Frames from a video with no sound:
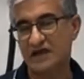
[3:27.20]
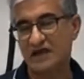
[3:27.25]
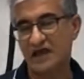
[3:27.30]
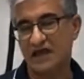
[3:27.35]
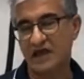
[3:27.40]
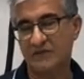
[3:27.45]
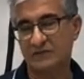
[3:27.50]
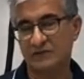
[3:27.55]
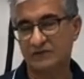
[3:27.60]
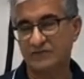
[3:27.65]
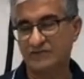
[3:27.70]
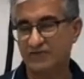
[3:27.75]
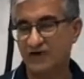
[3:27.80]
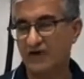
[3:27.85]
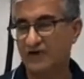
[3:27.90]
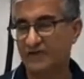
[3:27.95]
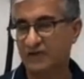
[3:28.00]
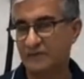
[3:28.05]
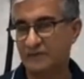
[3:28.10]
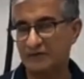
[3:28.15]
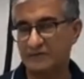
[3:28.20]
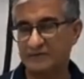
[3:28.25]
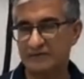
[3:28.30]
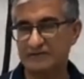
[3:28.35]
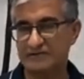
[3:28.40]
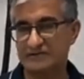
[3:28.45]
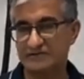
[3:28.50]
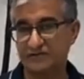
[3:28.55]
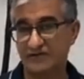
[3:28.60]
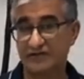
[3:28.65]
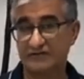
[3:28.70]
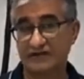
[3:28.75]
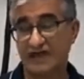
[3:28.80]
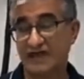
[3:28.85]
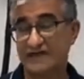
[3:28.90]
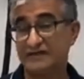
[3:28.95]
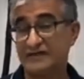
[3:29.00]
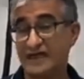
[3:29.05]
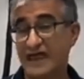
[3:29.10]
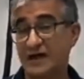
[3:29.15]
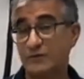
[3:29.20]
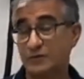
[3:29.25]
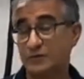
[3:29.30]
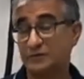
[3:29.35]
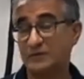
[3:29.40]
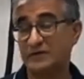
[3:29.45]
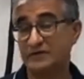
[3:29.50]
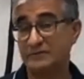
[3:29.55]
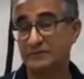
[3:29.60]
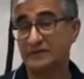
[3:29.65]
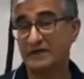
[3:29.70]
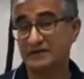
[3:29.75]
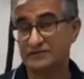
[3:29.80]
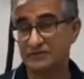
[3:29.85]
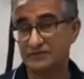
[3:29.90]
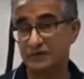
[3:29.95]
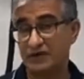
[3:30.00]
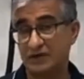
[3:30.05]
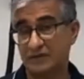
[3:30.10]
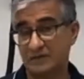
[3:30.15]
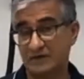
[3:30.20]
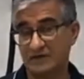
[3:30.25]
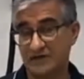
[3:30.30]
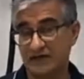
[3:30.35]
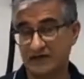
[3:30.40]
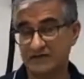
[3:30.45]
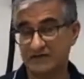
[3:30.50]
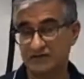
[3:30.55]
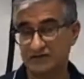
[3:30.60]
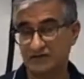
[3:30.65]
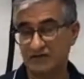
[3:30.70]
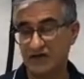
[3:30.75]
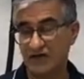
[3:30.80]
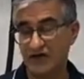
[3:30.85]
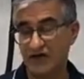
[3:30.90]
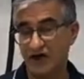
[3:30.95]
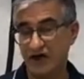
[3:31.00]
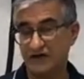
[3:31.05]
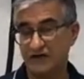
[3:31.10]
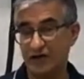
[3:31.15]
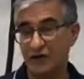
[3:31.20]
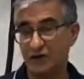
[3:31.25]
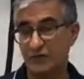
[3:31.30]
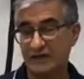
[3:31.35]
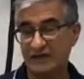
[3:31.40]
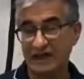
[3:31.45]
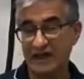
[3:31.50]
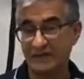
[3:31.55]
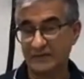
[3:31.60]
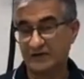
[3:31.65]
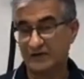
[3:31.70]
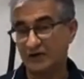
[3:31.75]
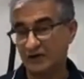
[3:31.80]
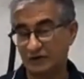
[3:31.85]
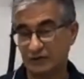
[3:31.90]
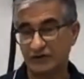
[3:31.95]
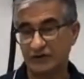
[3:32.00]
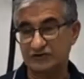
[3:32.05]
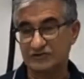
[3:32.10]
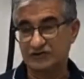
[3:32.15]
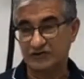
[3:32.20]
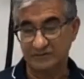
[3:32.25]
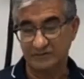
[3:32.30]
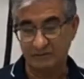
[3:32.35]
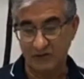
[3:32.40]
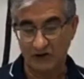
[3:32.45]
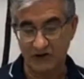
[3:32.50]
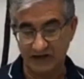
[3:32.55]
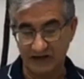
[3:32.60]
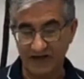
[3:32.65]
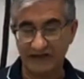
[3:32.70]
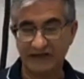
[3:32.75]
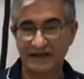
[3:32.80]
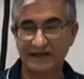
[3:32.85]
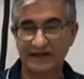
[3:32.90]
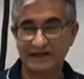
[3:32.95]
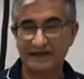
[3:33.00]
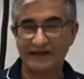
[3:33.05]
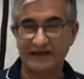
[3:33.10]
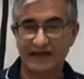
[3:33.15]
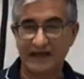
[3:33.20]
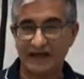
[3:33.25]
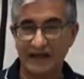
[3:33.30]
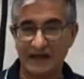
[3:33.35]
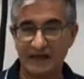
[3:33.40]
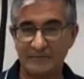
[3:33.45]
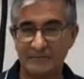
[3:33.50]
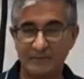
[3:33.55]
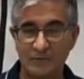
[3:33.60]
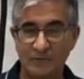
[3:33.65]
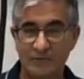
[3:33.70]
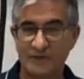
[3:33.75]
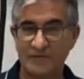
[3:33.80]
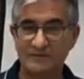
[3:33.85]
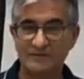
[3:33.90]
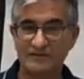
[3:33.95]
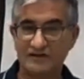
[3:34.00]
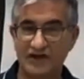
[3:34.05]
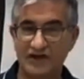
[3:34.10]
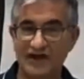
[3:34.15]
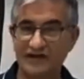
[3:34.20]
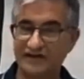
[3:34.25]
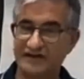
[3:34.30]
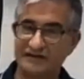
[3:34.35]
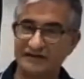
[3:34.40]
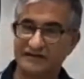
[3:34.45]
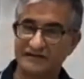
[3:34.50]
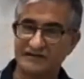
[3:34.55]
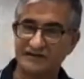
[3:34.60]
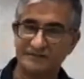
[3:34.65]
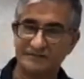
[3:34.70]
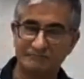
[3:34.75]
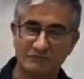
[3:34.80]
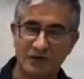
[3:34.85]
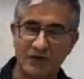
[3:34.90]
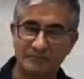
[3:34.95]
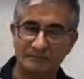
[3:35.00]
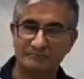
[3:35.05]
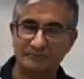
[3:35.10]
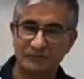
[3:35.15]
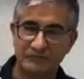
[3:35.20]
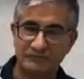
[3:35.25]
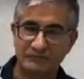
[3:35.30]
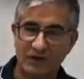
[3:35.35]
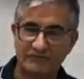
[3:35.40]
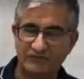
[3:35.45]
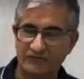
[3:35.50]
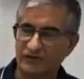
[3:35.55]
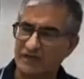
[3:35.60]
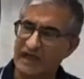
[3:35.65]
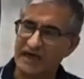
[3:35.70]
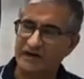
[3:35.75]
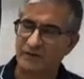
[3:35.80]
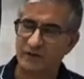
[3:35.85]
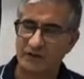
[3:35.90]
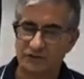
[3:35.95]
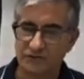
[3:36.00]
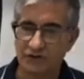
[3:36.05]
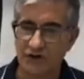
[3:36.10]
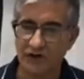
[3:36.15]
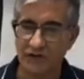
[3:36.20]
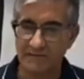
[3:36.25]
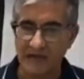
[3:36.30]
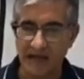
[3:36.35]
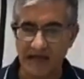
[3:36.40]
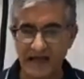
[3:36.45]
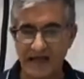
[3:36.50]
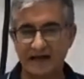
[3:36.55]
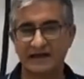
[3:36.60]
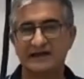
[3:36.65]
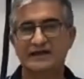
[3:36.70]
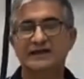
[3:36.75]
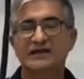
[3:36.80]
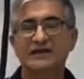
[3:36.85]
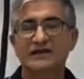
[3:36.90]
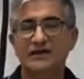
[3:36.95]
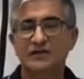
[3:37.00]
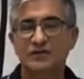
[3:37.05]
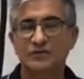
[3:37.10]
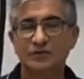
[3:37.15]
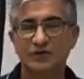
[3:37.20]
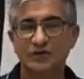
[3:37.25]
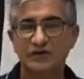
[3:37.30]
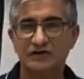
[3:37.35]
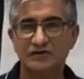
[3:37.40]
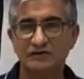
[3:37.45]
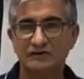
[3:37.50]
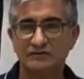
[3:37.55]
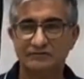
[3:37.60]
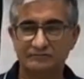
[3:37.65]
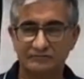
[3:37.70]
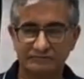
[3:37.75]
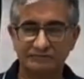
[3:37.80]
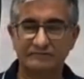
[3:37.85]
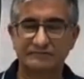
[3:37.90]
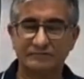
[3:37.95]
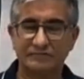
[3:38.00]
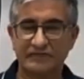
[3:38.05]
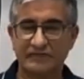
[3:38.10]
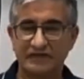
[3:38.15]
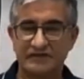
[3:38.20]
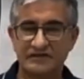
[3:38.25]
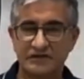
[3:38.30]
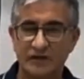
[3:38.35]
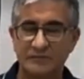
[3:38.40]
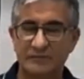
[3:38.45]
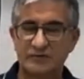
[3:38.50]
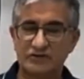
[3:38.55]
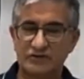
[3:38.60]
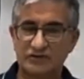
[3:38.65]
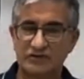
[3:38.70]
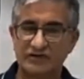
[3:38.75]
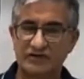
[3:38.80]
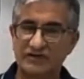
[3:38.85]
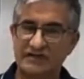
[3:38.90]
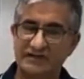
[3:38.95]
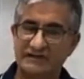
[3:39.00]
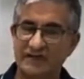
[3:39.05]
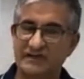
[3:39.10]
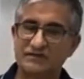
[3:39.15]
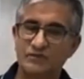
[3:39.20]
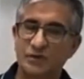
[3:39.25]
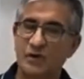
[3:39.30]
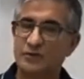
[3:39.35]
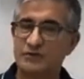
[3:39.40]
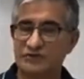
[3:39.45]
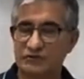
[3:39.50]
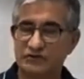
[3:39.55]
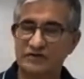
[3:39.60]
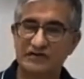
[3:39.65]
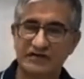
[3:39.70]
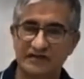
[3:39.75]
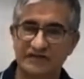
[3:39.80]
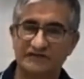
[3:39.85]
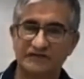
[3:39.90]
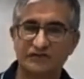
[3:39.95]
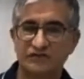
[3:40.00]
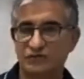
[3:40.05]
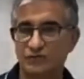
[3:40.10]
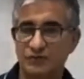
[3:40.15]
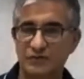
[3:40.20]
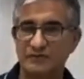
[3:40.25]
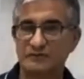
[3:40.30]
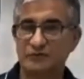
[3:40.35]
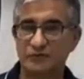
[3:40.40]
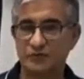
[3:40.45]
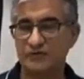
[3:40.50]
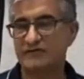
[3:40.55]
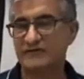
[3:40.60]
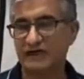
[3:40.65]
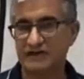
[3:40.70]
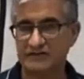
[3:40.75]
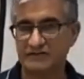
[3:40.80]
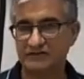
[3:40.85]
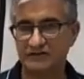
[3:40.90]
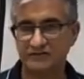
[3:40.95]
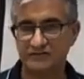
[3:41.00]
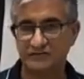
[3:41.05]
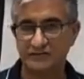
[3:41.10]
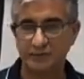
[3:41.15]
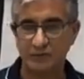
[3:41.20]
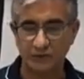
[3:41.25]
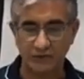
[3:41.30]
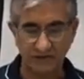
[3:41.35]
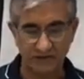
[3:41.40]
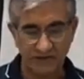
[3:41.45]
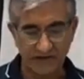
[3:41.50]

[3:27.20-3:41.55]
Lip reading: You'll find they'll be a business advisor, and that would be the best recommendation. I know we're coming across on my website, and you might feel, how do I try Mark? Well, there's an opportunity, and that's why we do the gift, because we prove our deliverable.